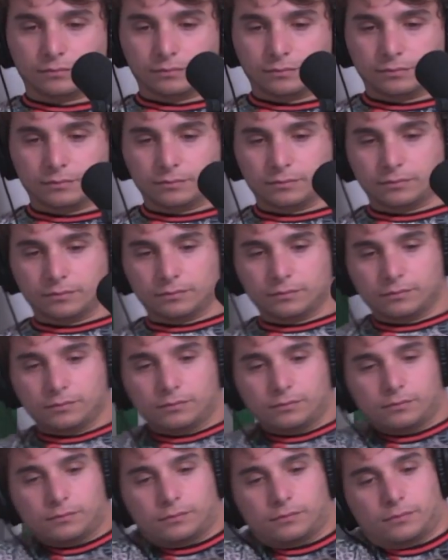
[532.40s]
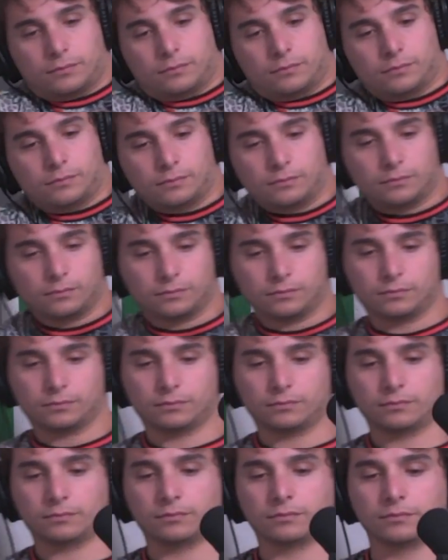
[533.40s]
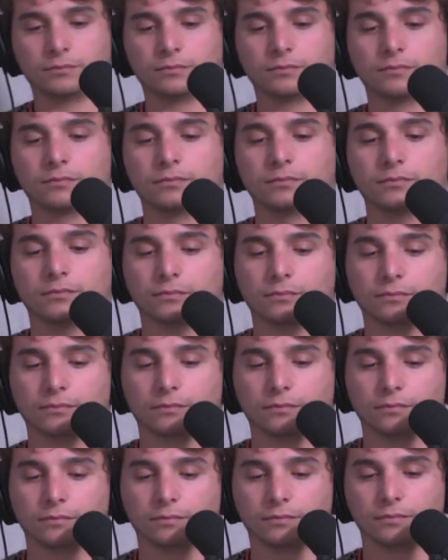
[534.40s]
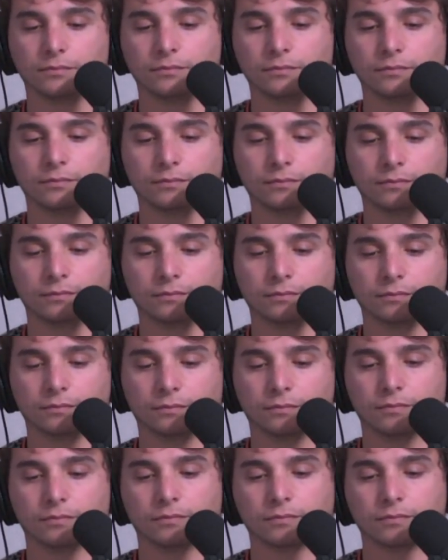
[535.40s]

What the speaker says: [no speech]